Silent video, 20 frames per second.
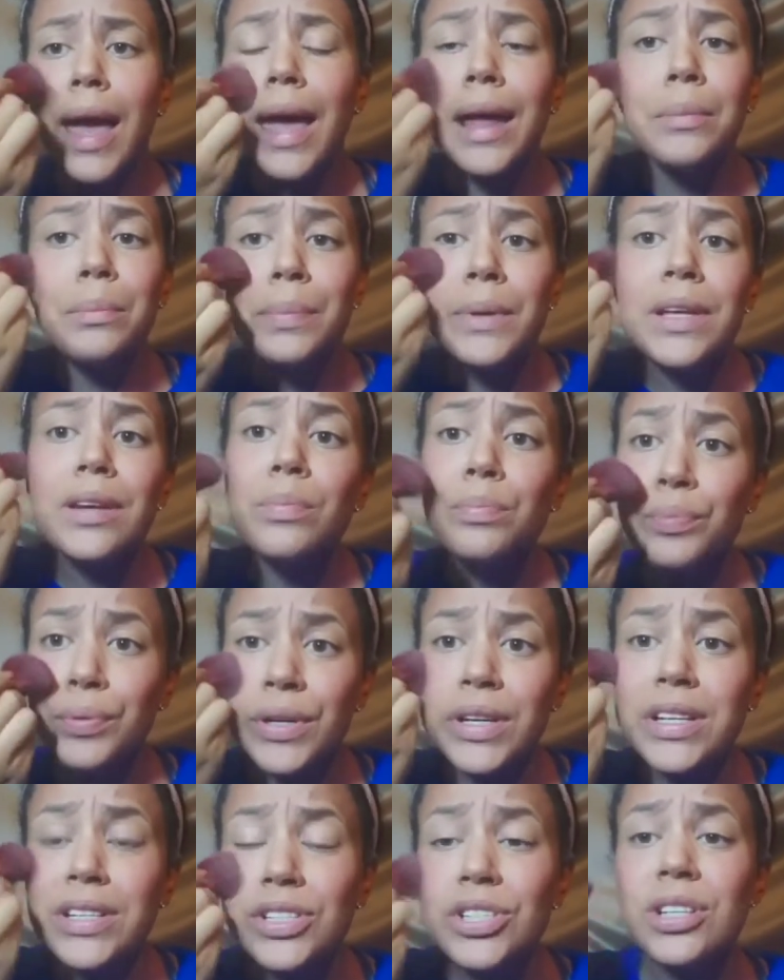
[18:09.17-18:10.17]
and be
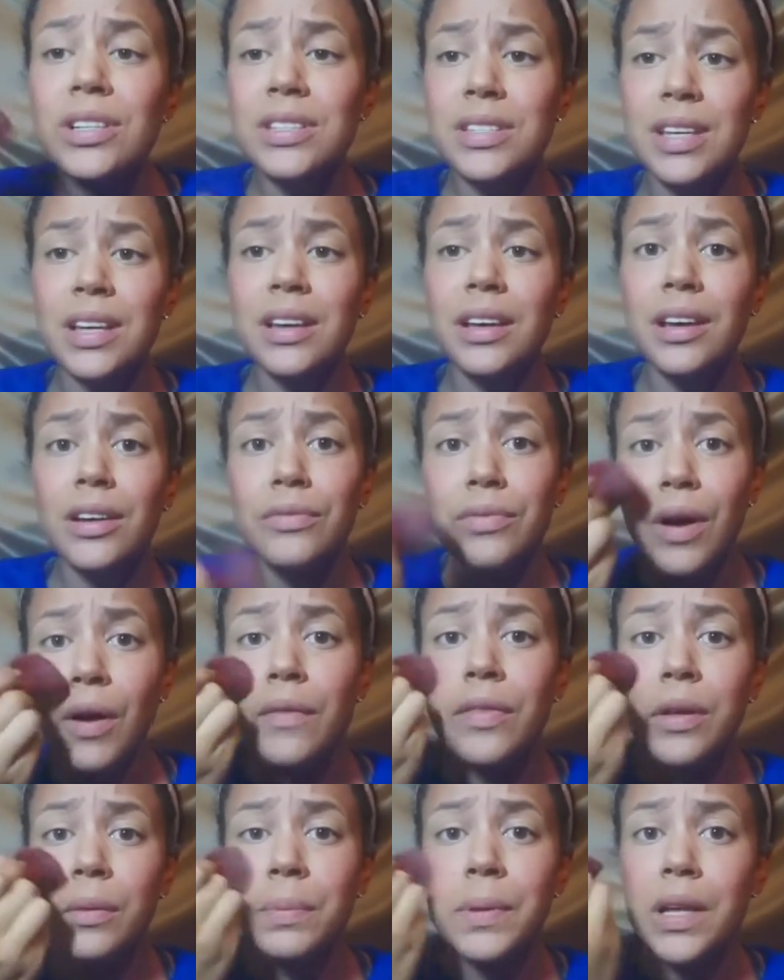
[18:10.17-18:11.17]
appreciative
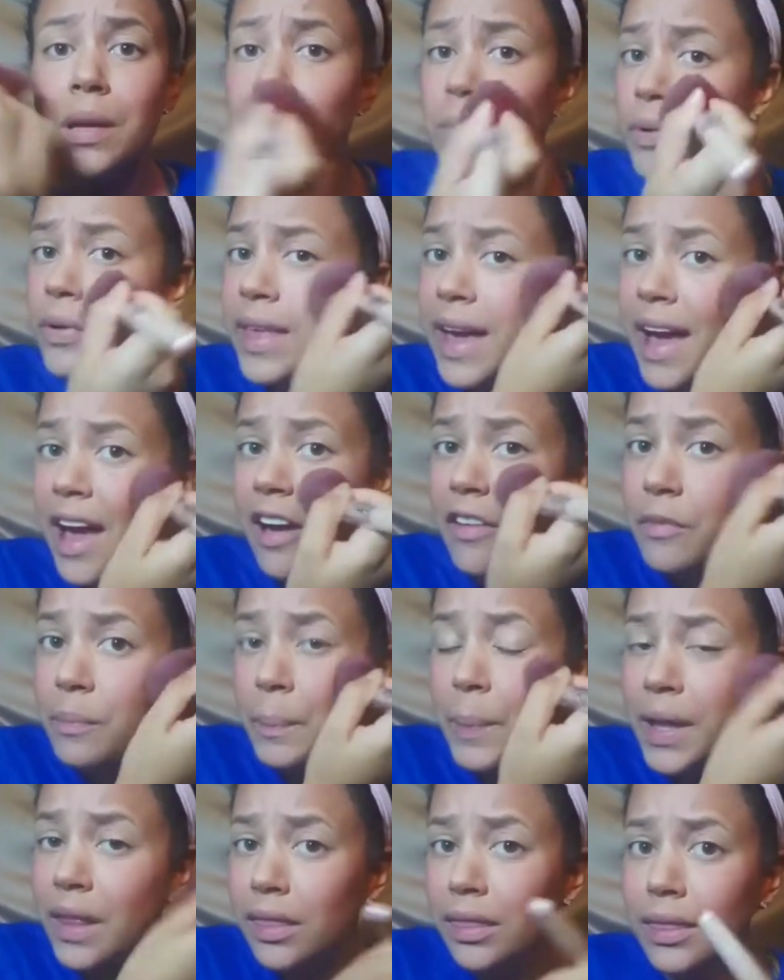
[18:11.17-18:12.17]
of the people that
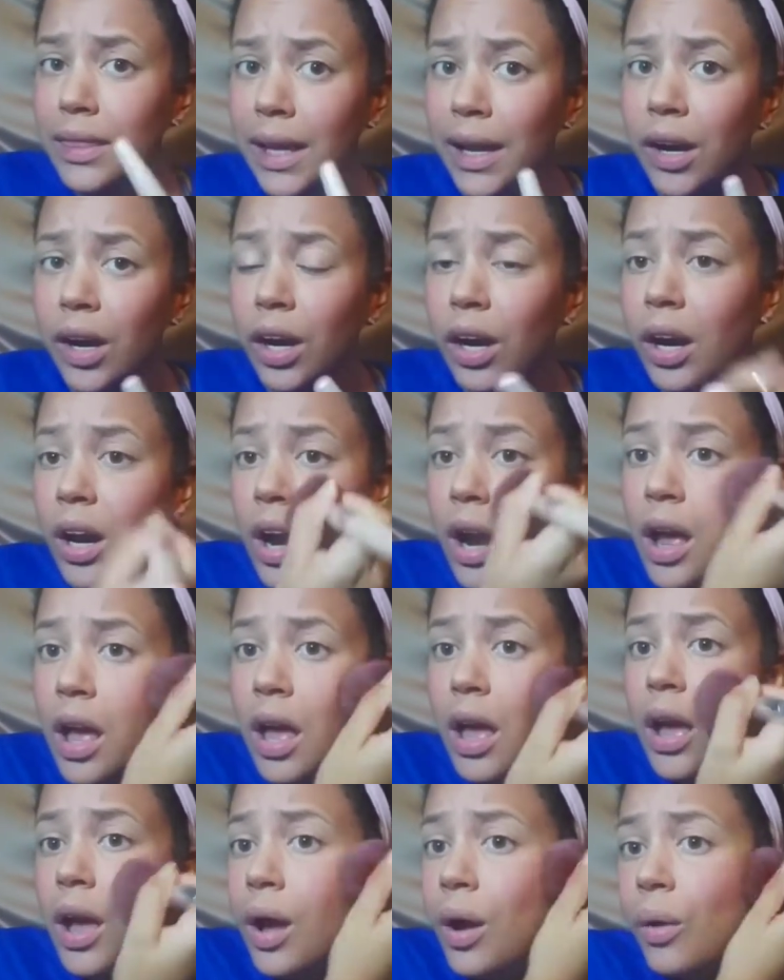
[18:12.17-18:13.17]
have been there
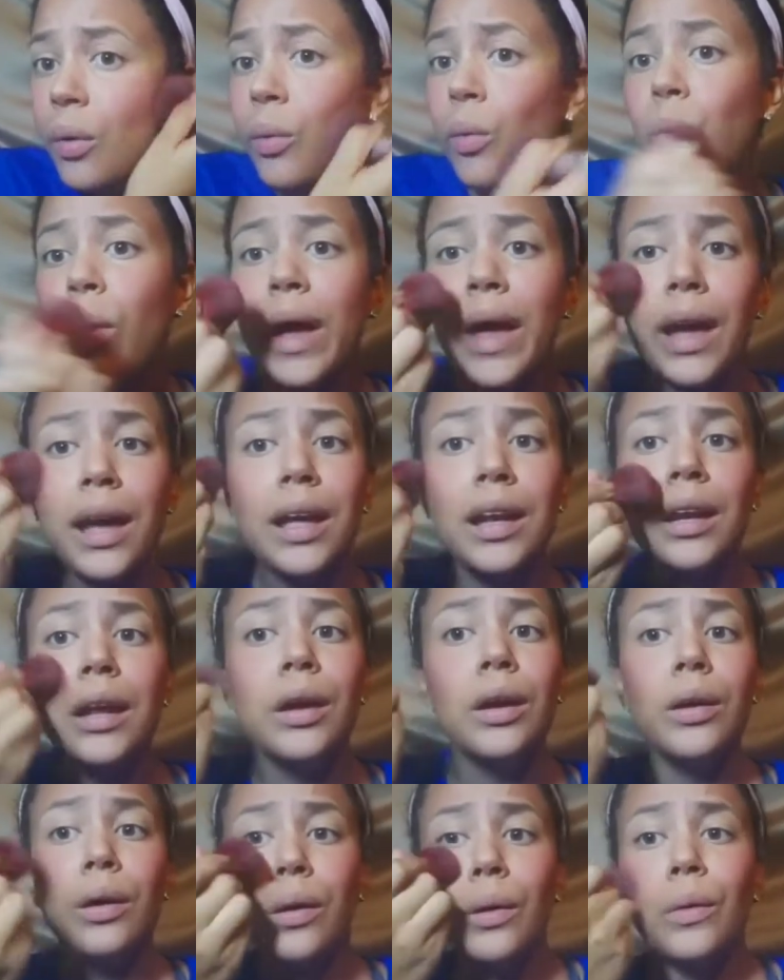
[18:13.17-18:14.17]

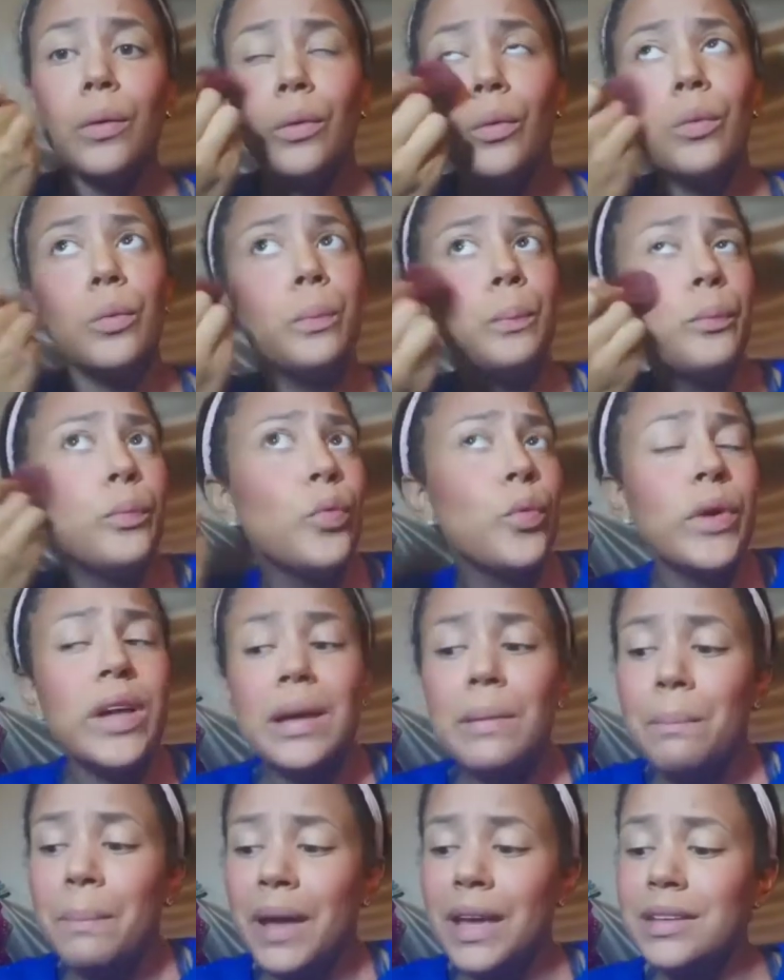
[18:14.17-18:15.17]
when
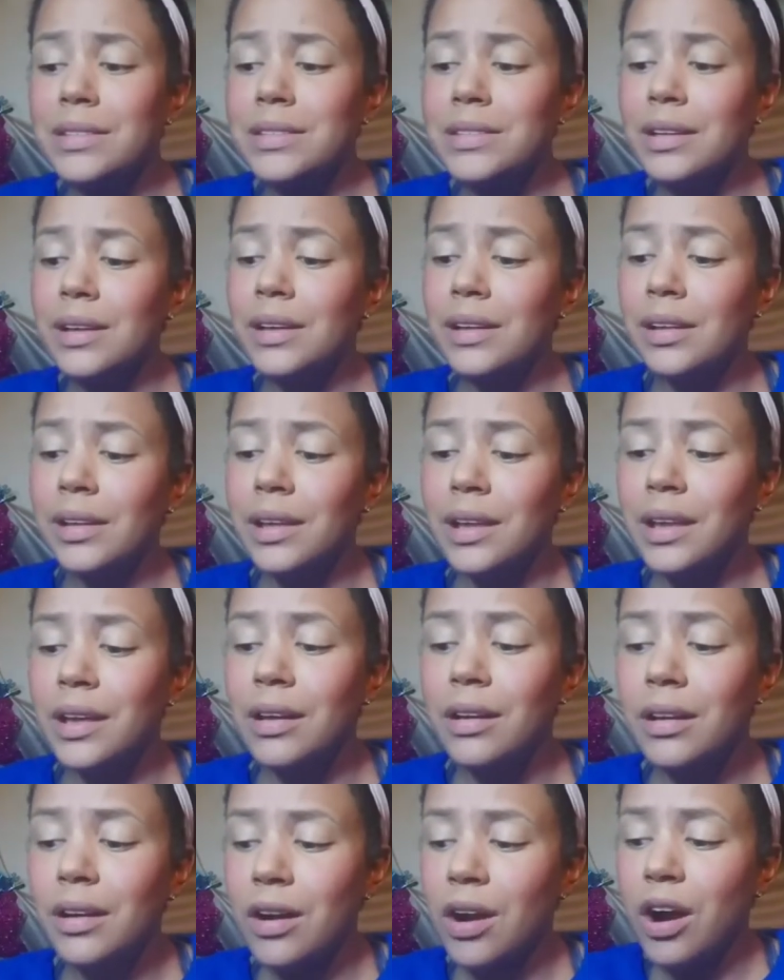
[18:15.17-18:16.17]
we
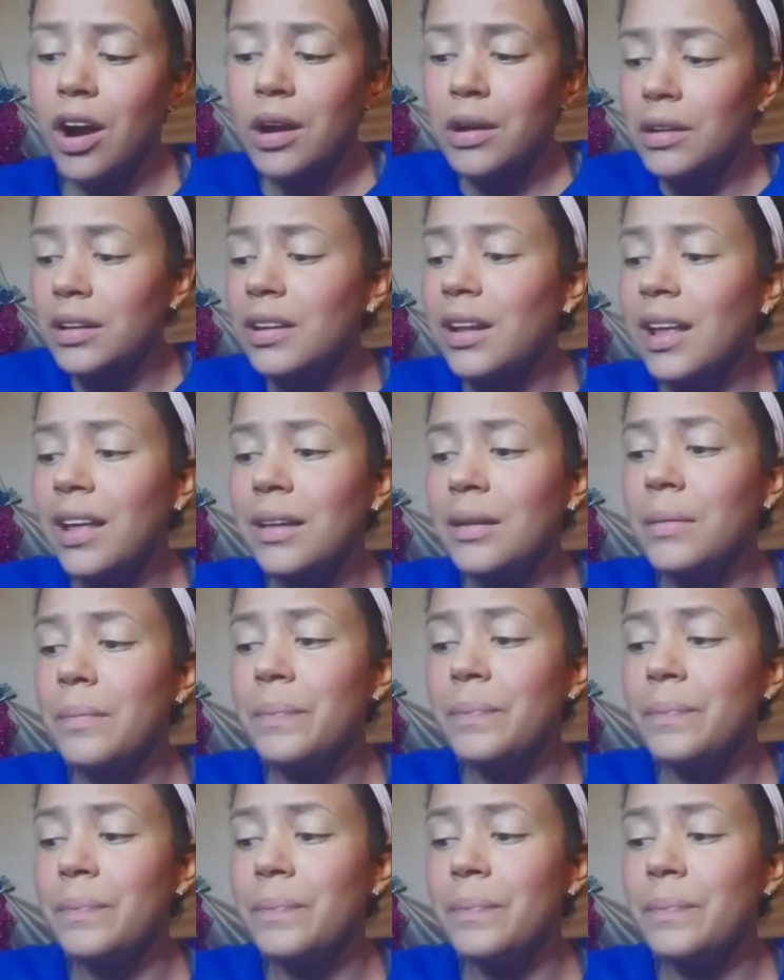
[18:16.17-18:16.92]
basically are